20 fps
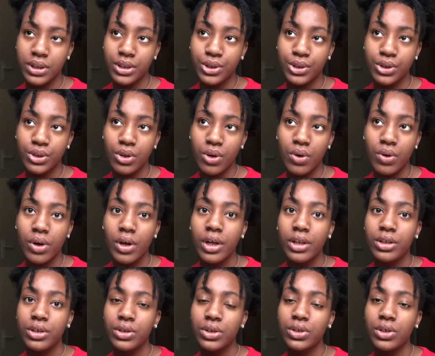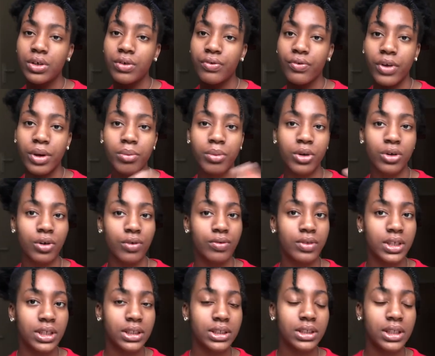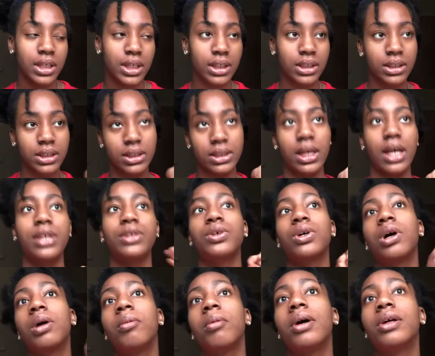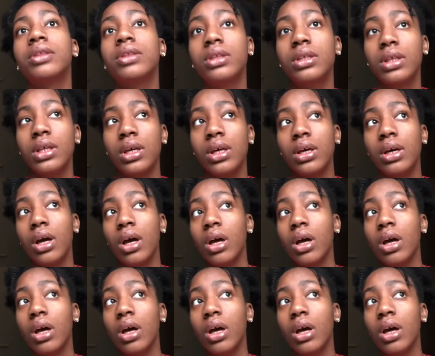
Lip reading: So the usual framework of these things is that I talk about the